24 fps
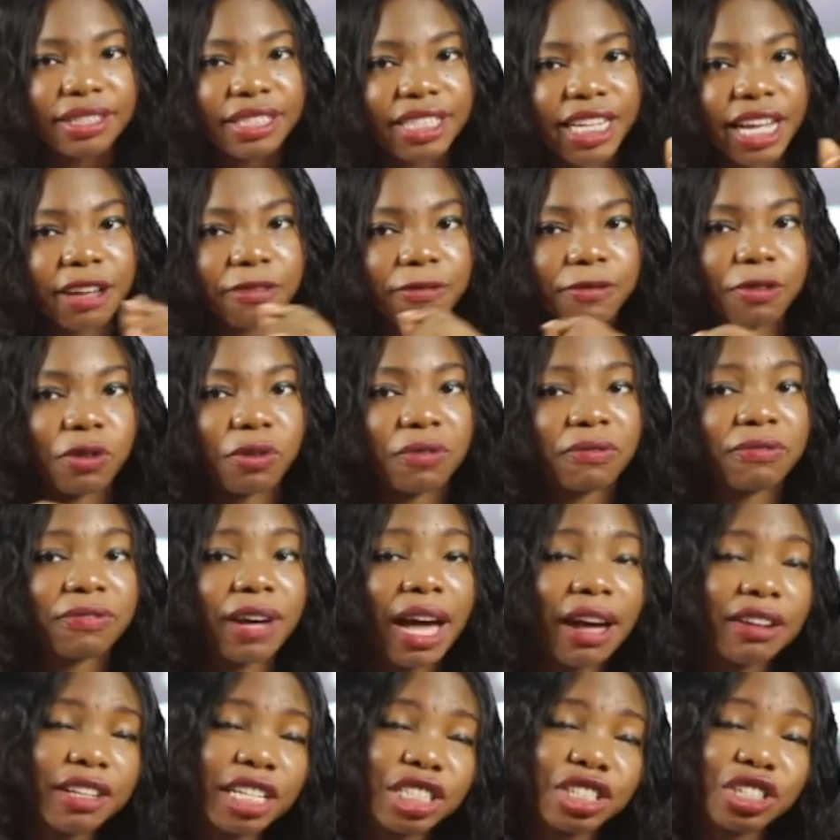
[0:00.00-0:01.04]
Therefore,
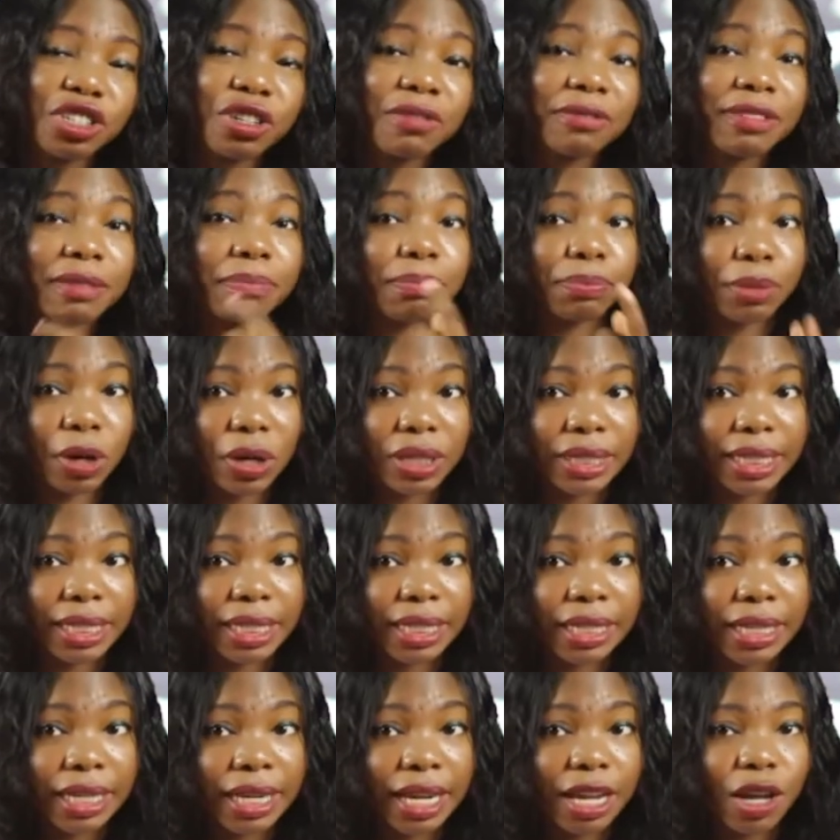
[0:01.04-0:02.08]
violation of a
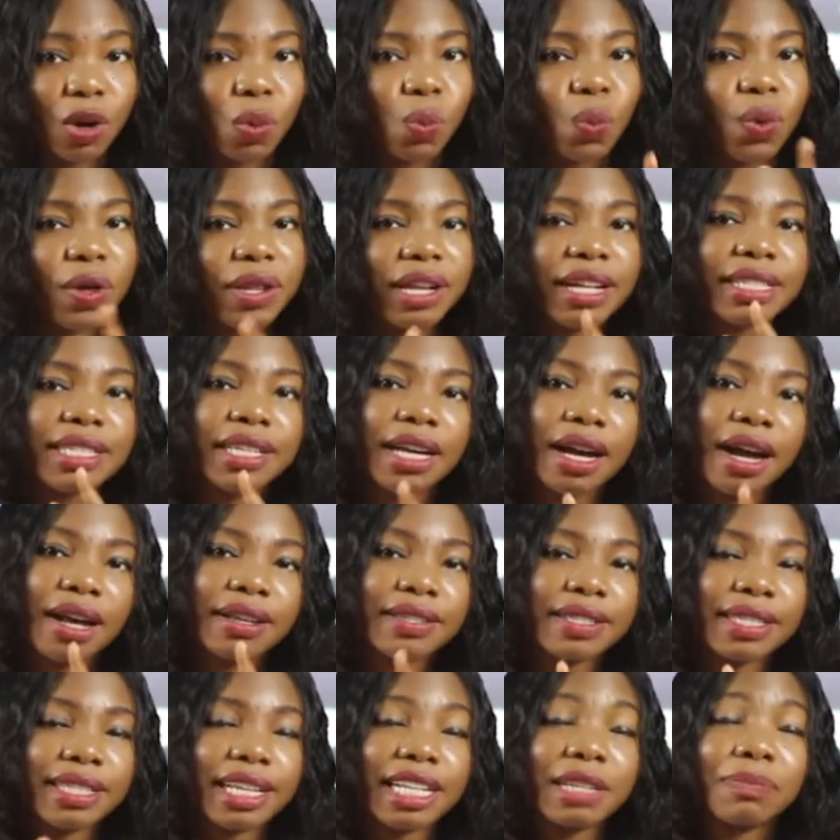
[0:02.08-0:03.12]
body without her
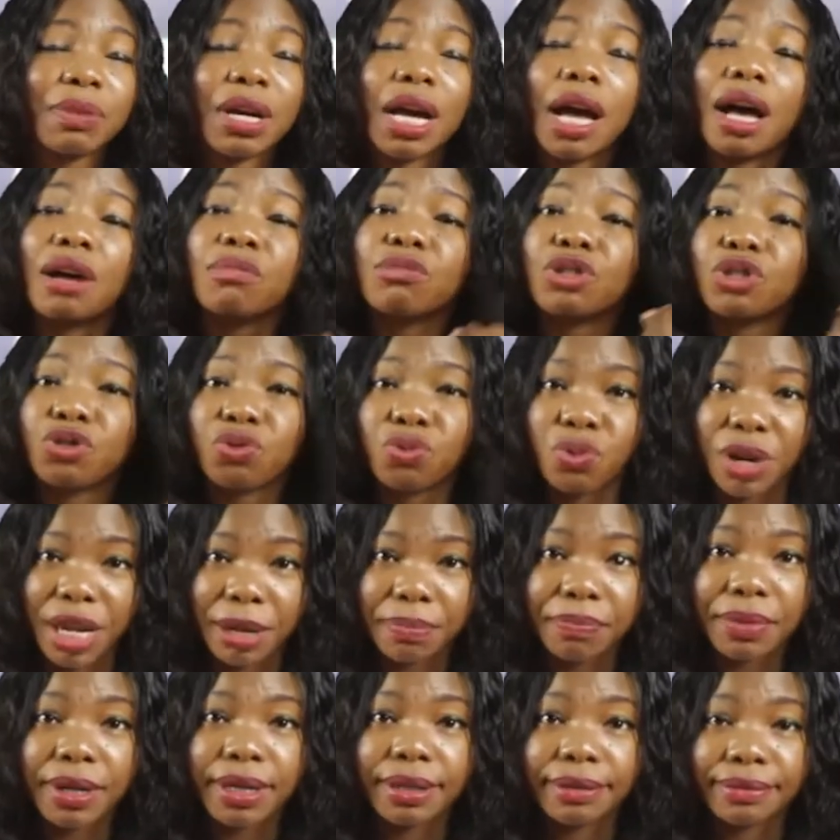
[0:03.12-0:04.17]
consent becomes rape.